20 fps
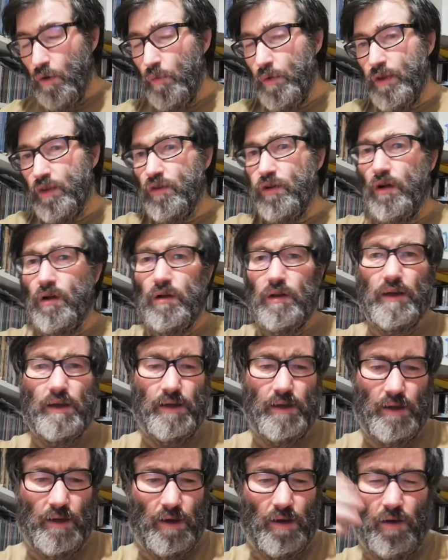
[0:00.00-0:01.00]
we
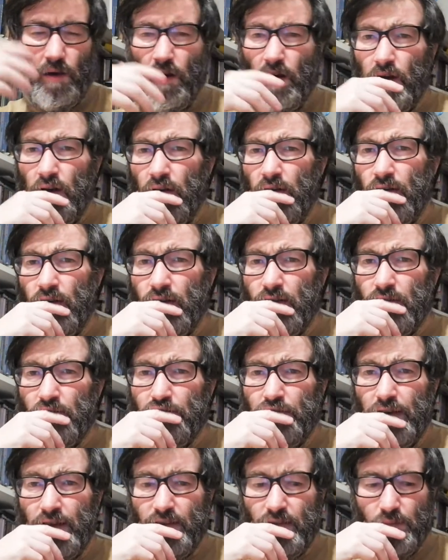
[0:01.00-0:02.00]
talk on
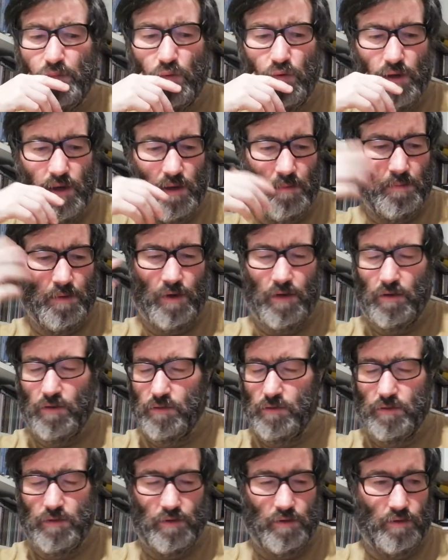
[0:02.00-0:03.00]
Facebook
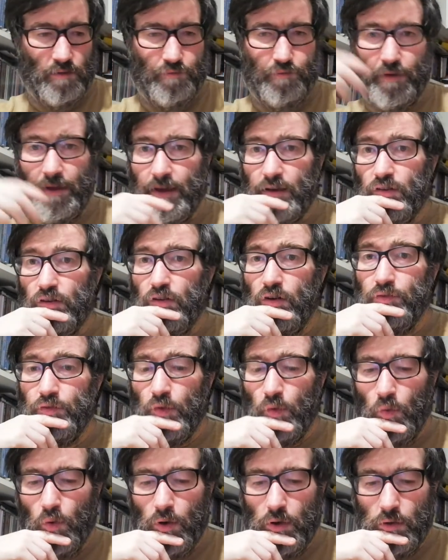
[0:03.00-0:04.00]
about Flags of
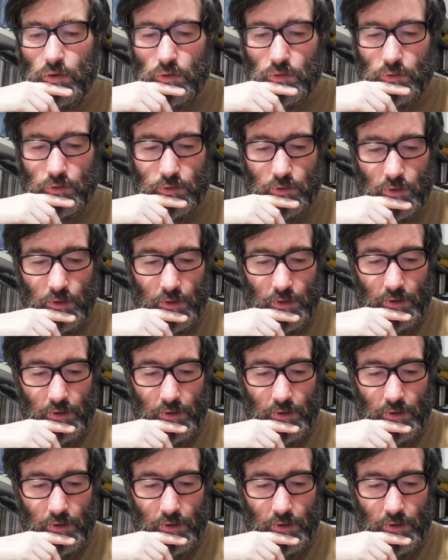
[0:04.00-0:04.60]
the World